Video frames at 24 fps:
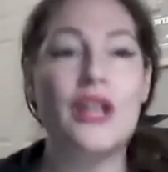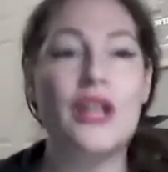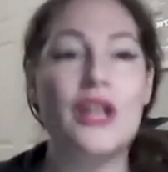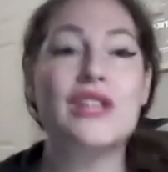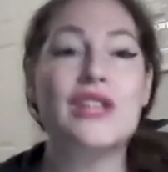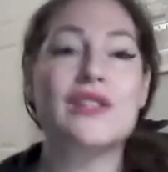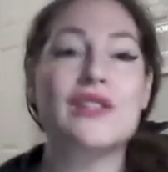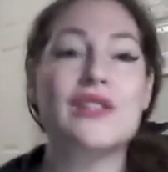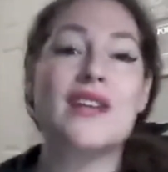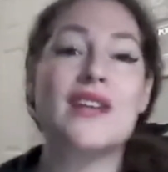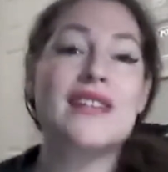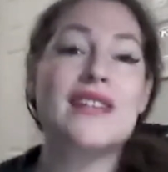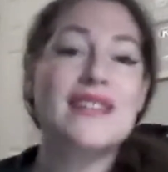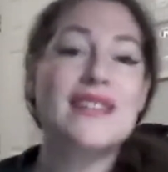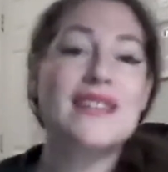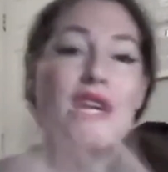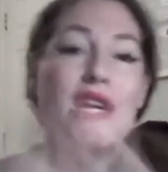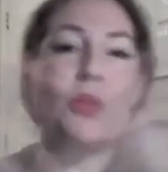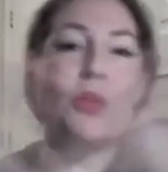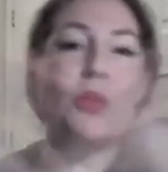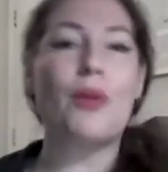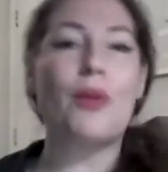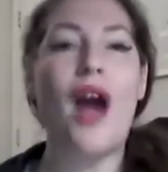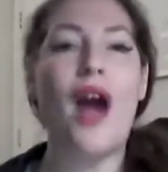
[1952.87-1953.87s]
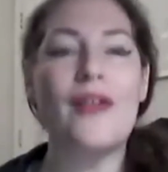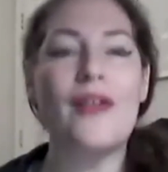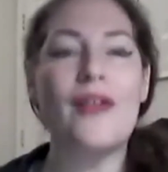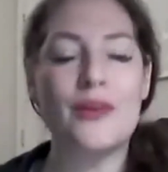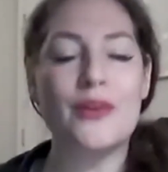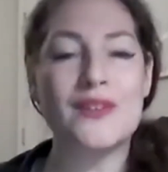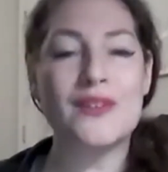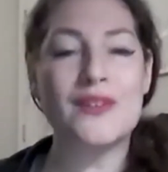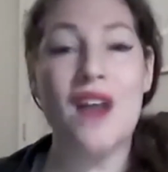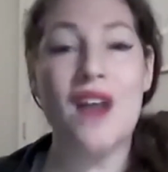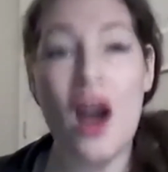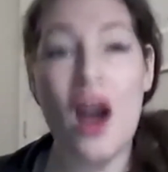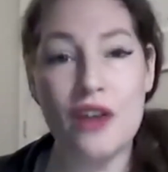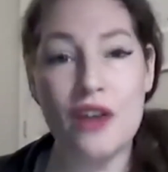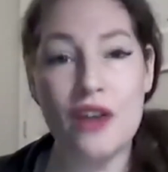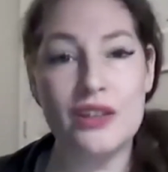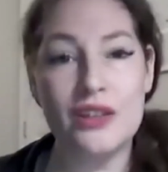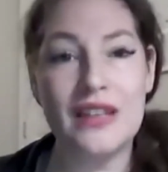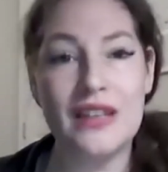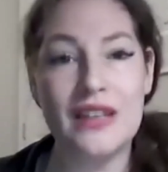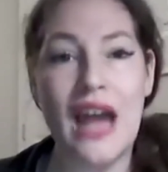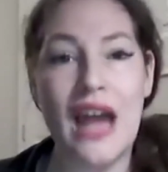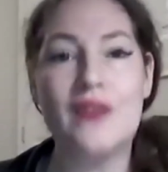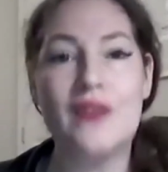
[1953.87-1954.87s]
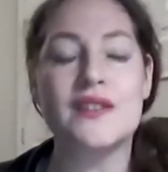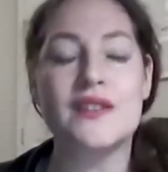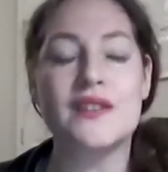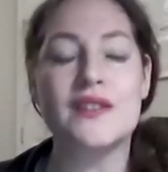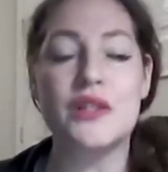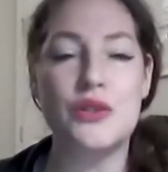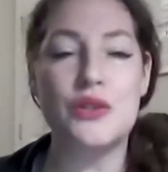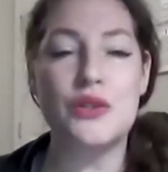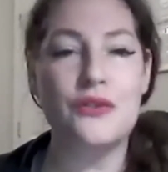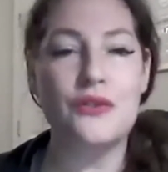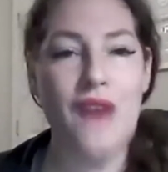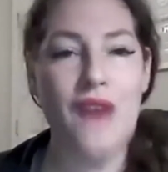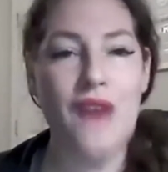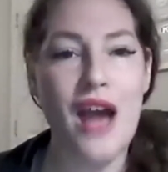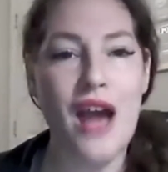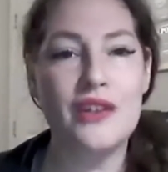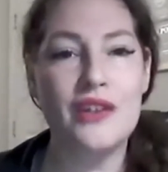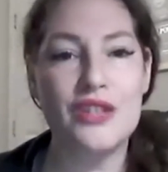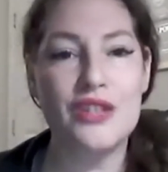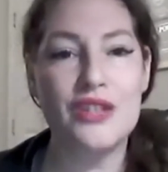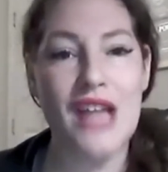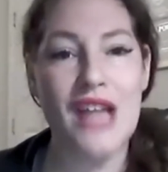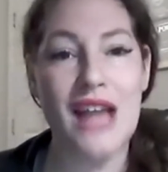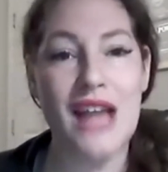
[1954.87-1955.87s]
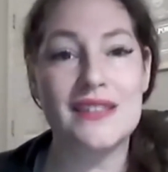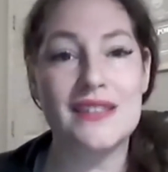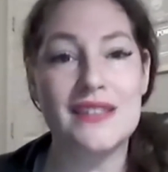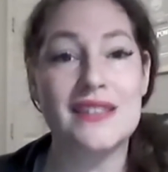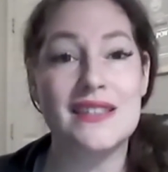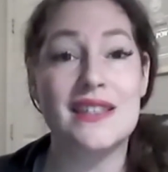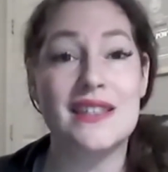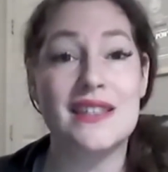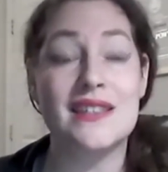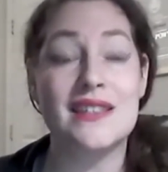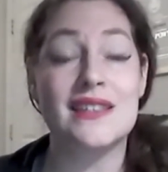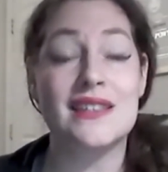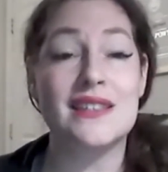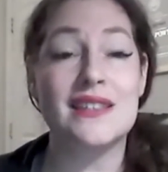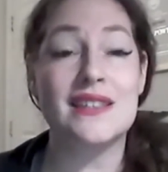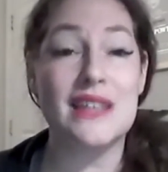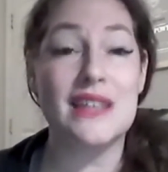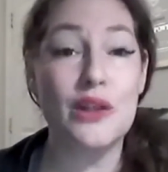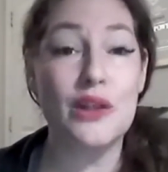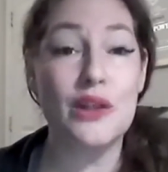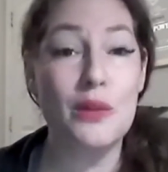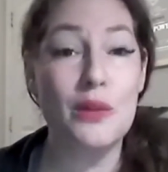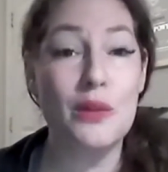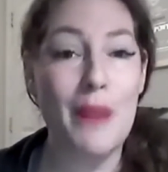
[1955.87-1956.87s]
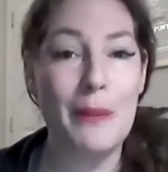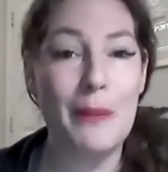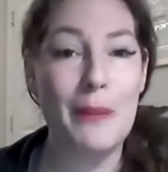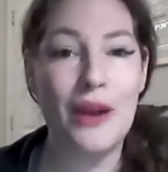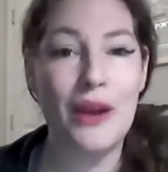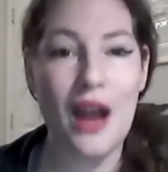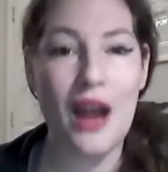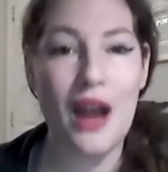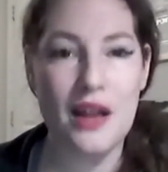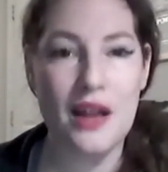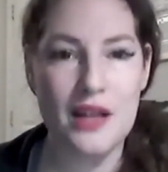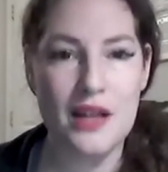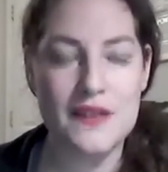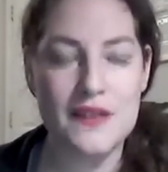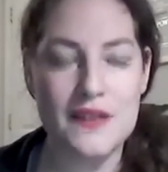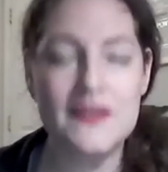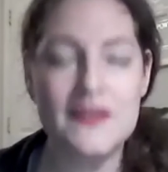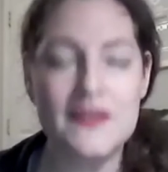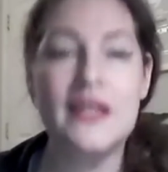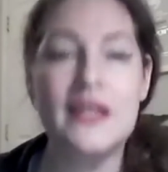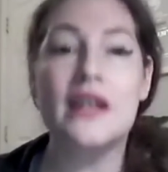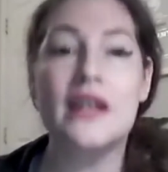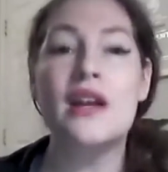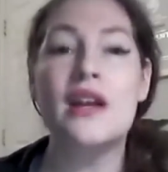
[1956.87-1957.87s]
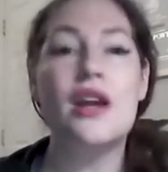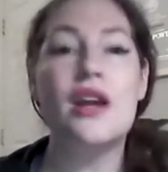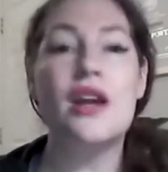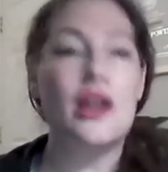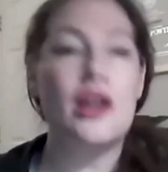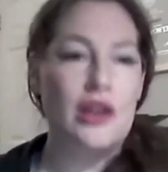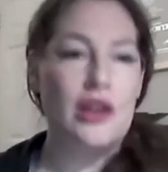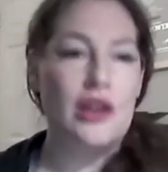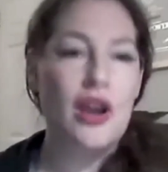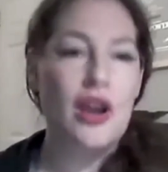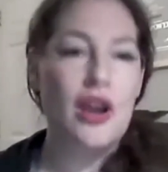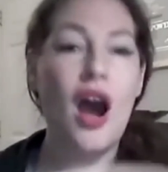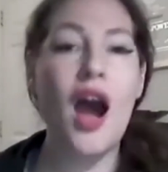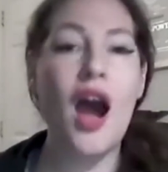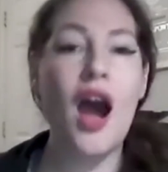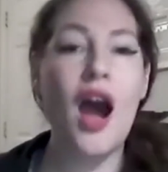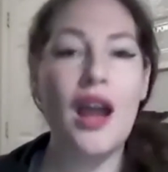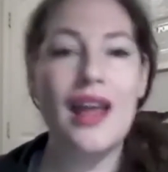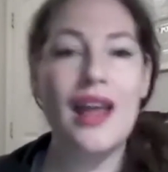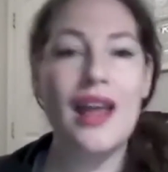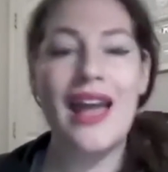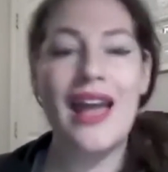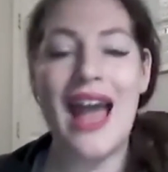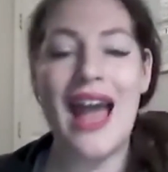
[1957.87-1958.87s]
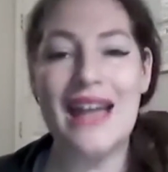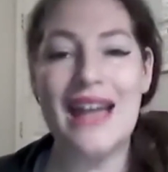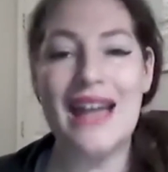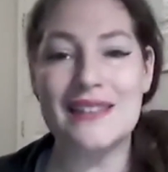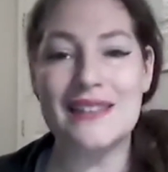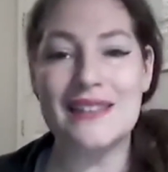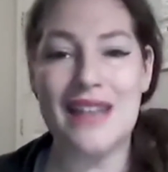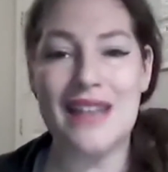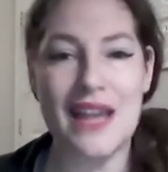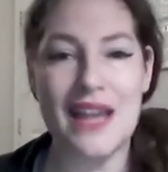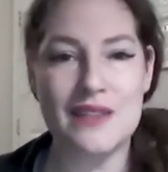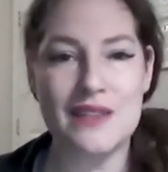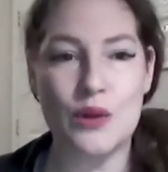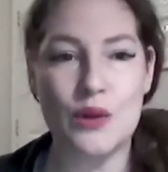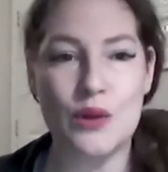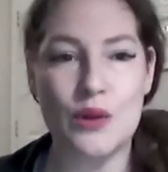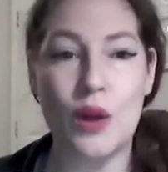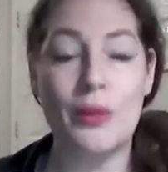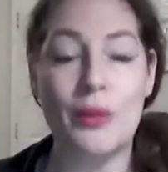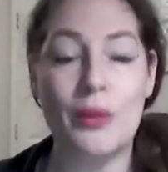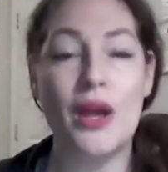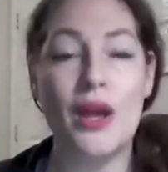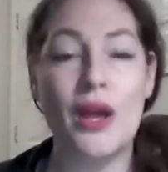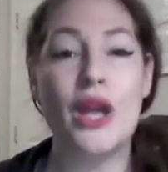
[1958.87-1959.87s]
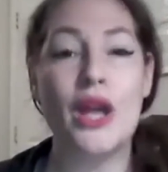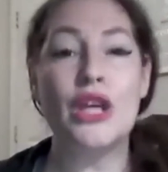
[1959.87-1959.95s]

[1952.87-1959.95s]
So let's say your profit was $100,000 and you file your taxes as a single member LLC, not as an S Corp.